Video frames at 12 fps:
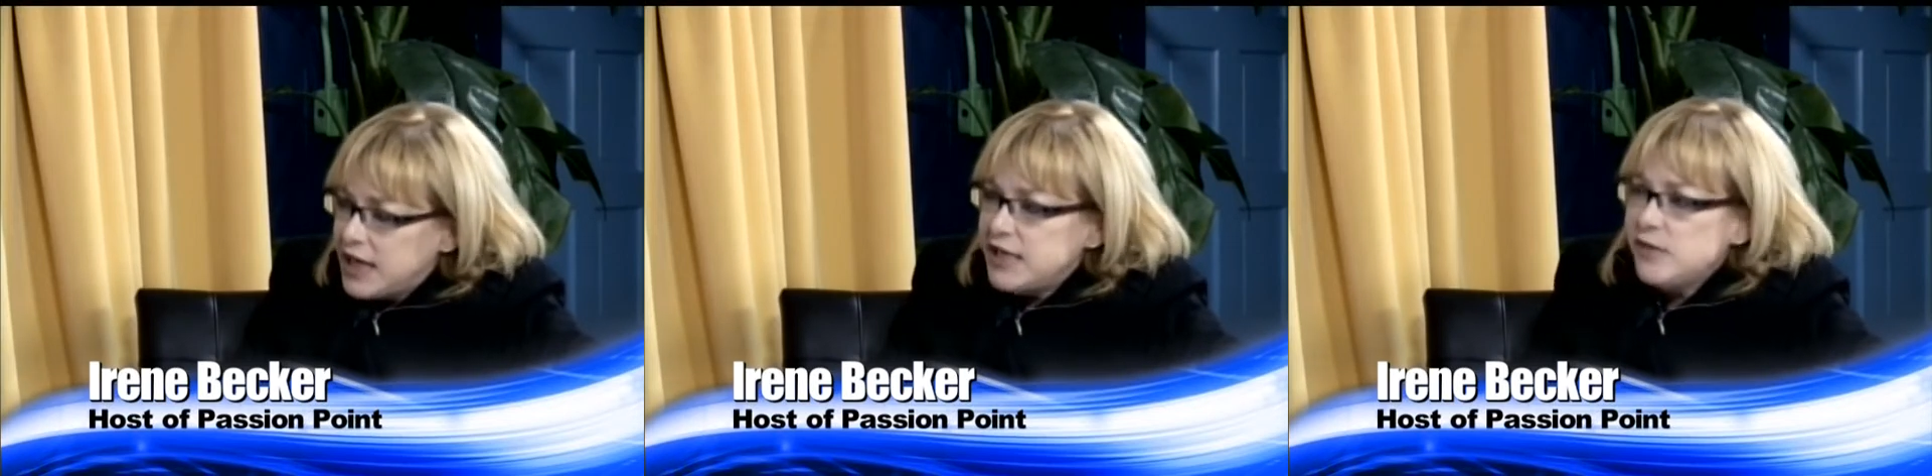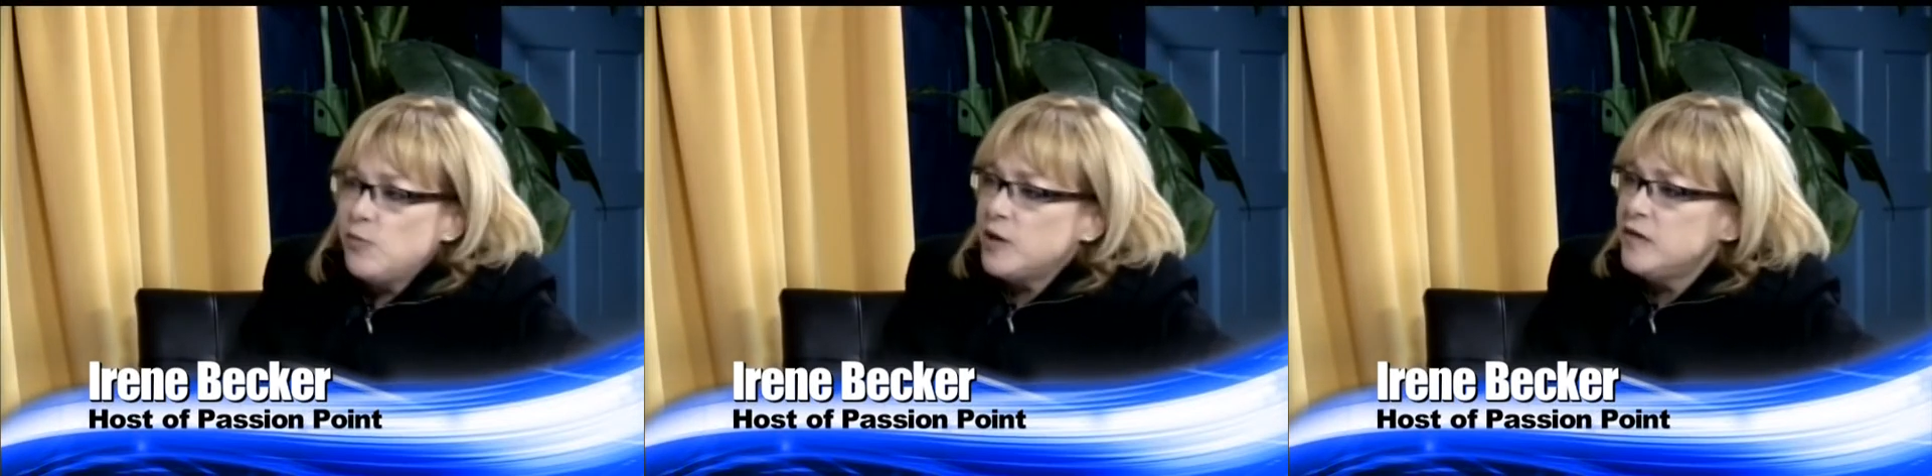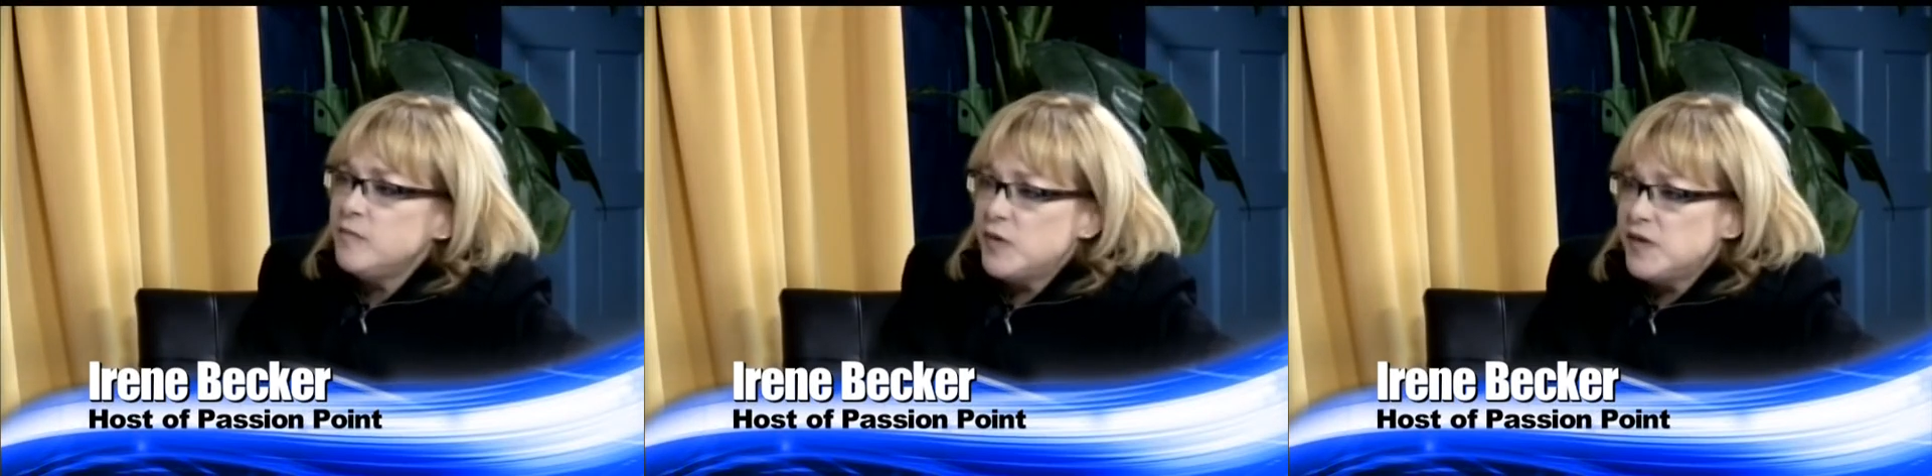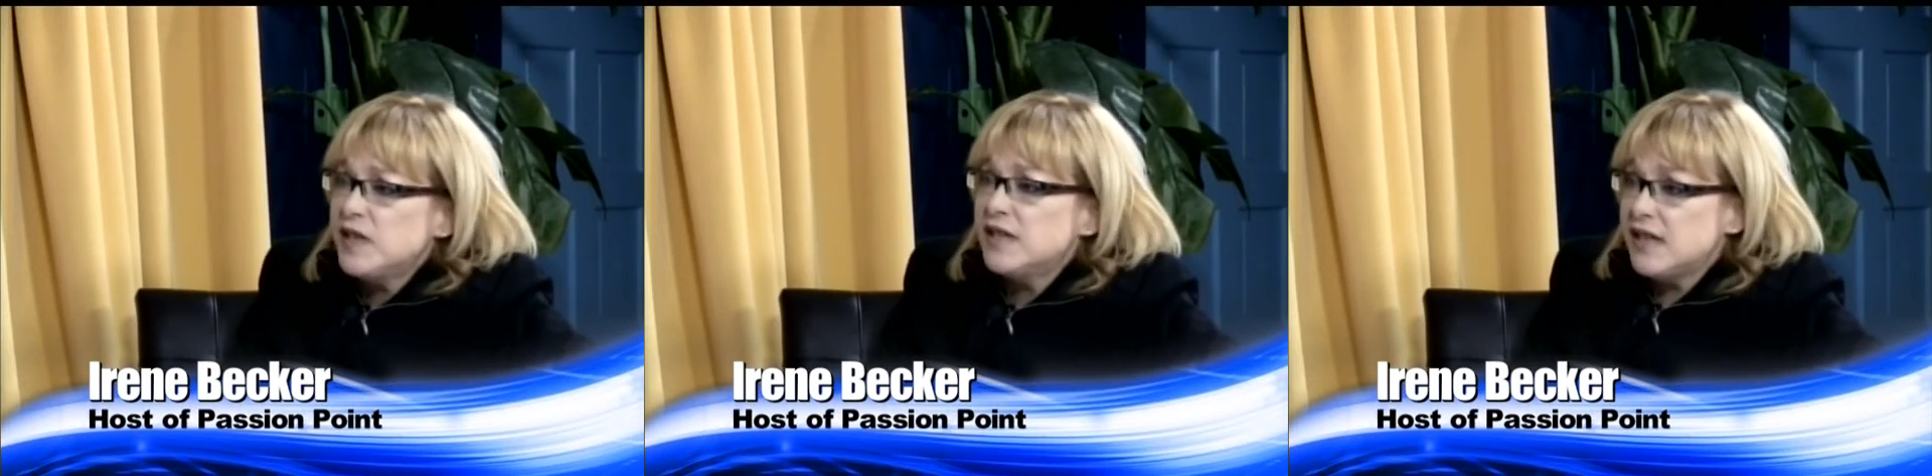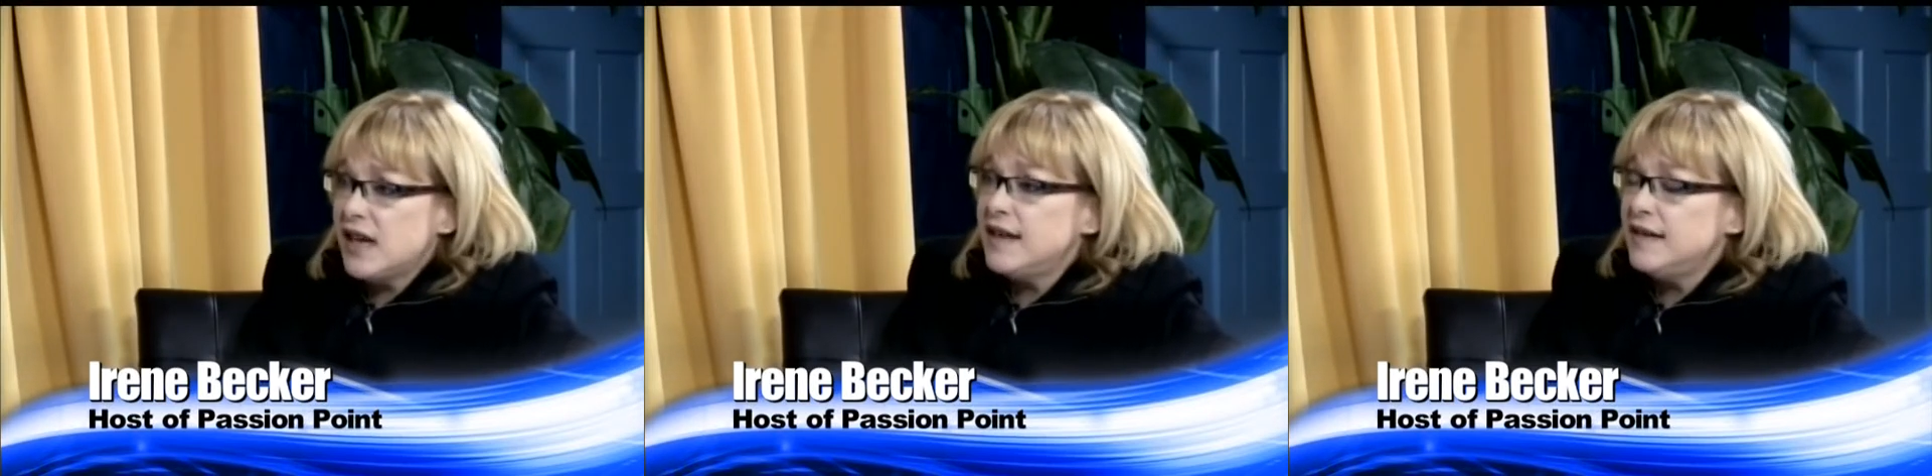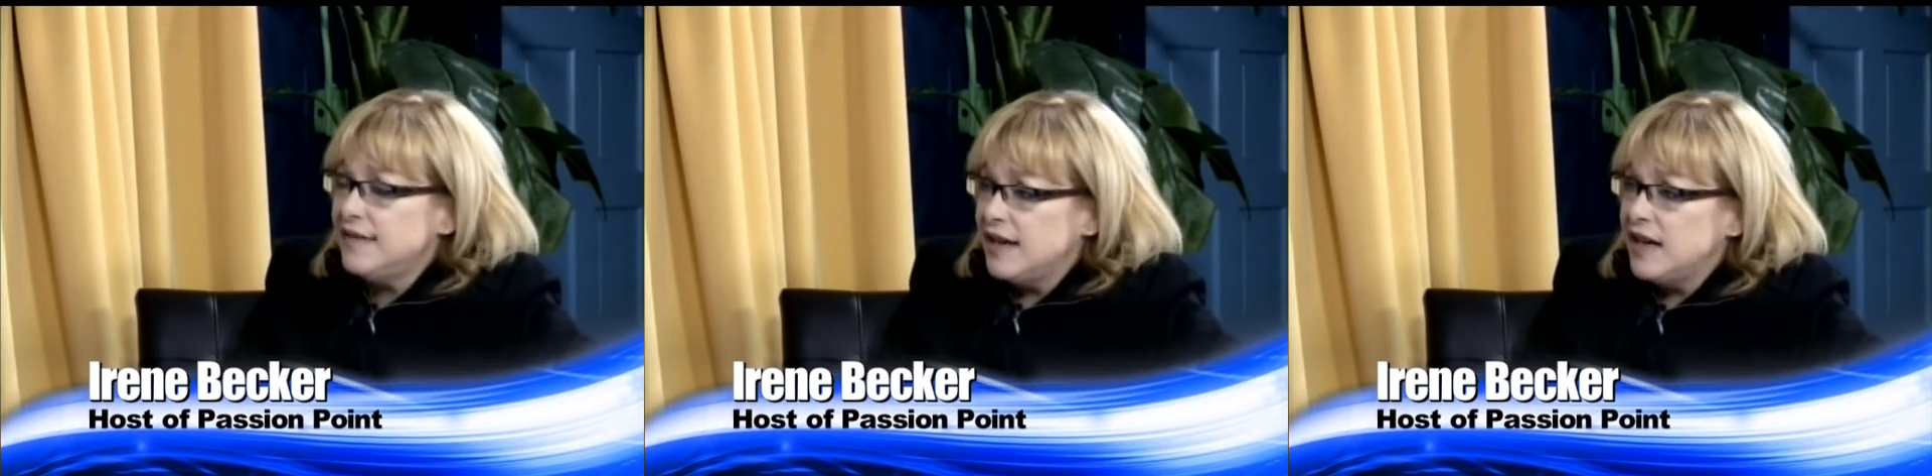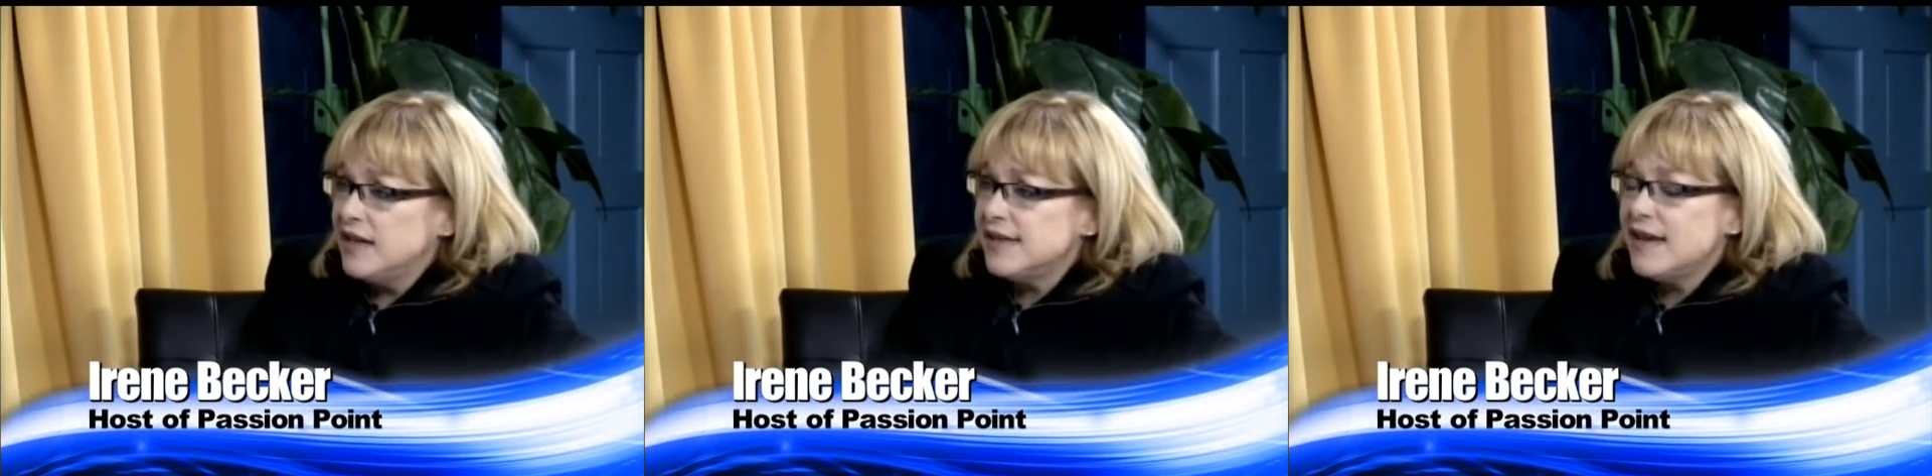is one of the most exciting things,